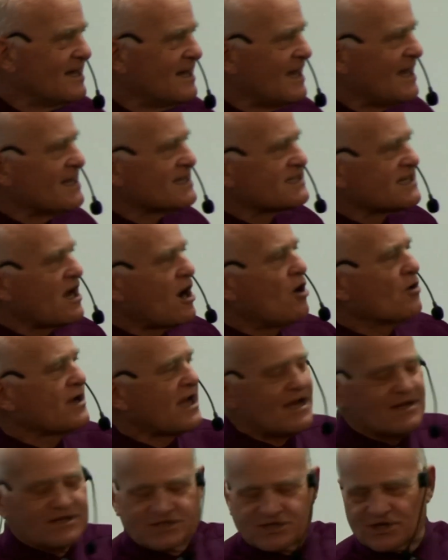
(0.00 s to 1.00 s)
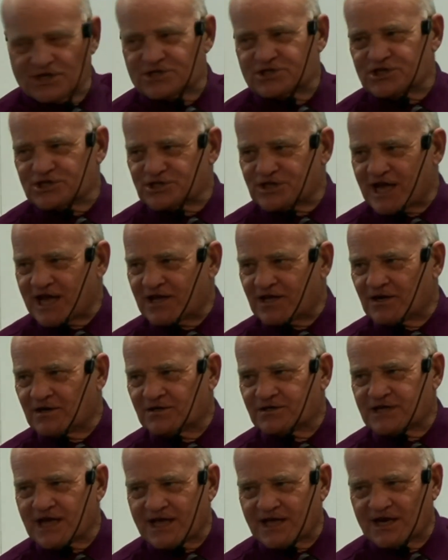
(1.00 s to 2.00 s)
It's a, okay, so let's just take
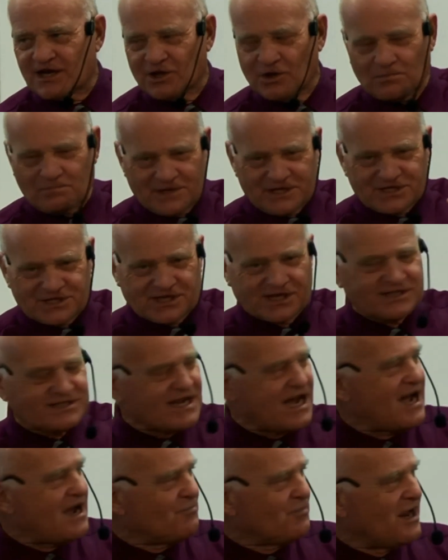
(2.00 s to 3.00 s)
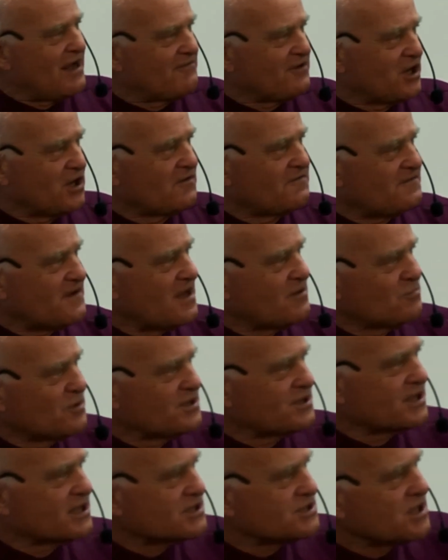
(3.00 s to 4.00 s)
it, take it a little piece at a time. We'll have a little fun with
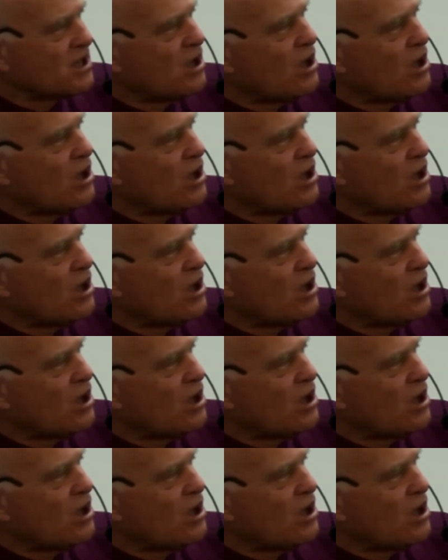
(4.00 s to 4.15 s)
this.